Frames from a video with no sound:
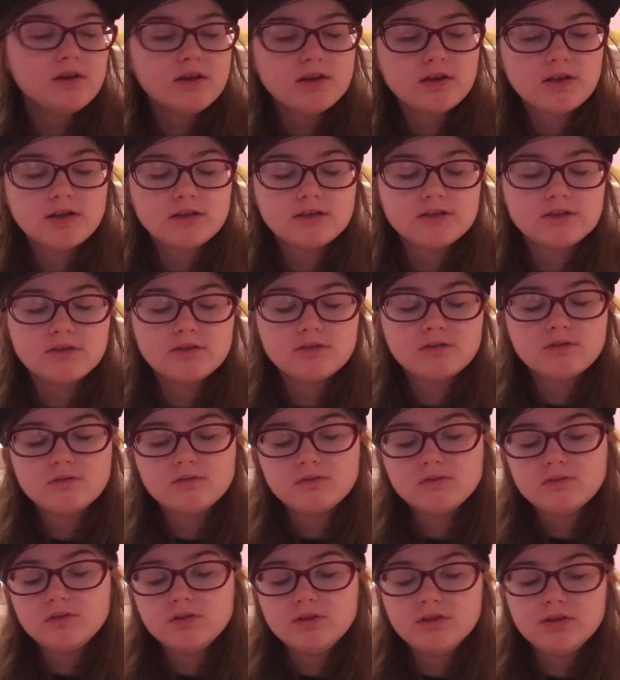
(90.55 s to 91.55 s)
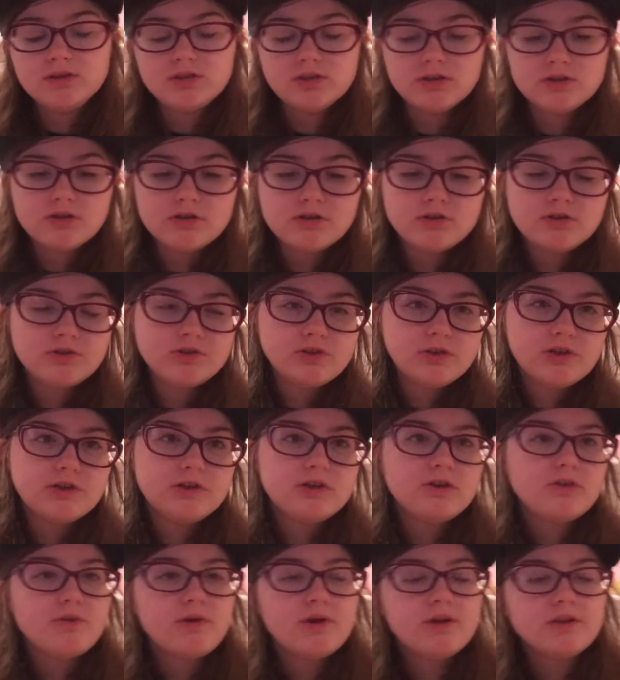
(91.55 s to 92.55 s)
because the detergent is
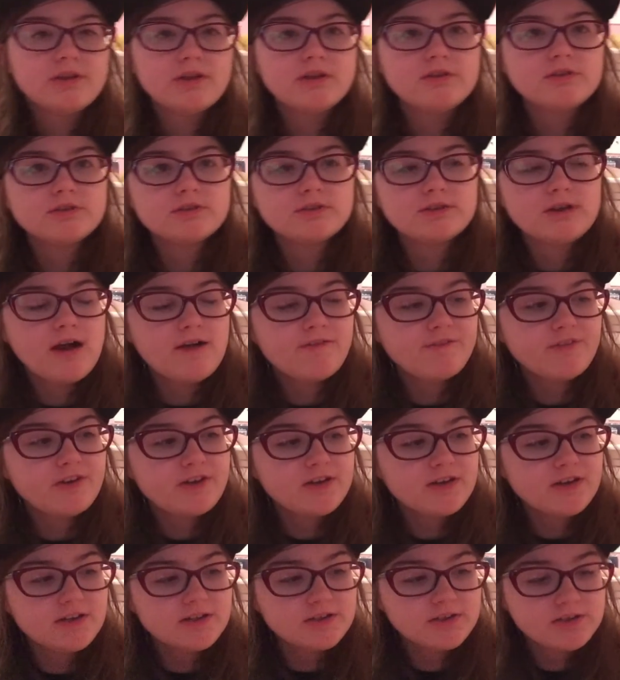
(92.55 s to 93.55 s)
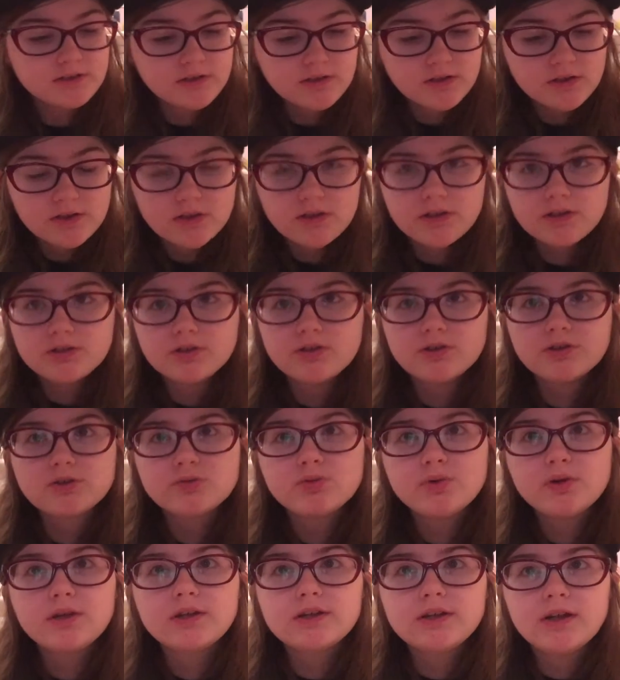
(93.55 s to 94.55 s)
eating away at esophagus. So it's
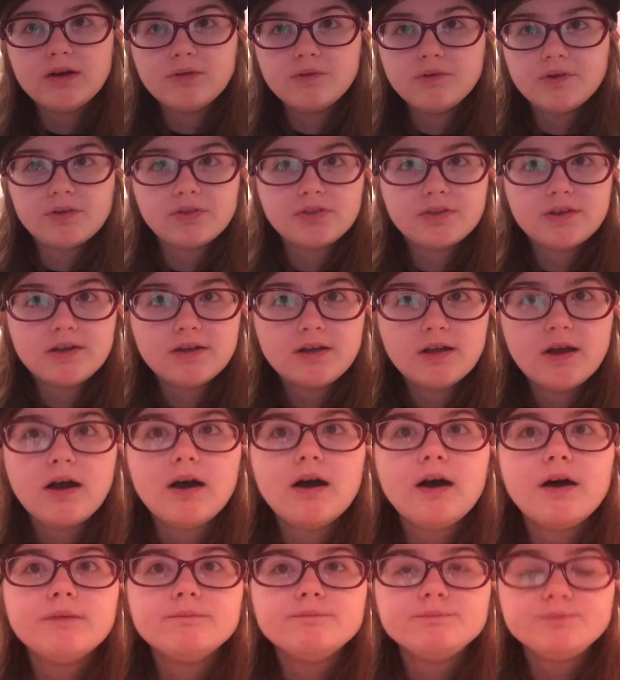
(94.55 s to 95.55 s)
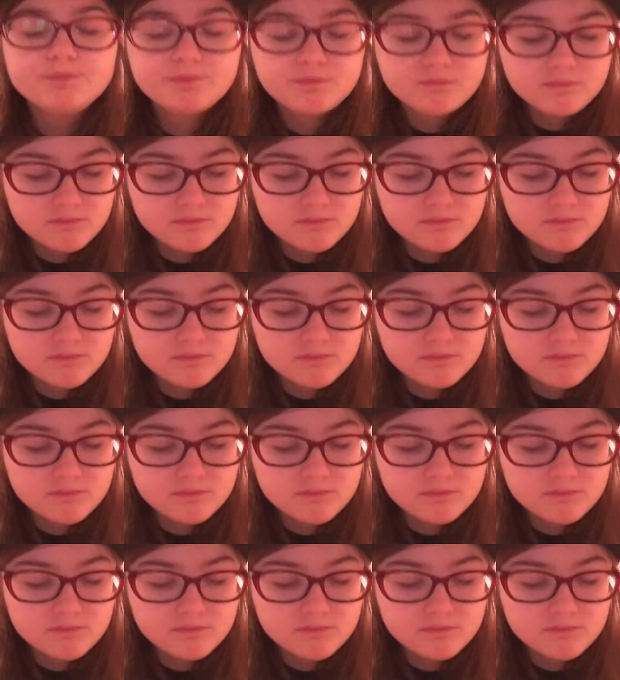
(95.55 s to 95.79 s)
really not worth it. Um,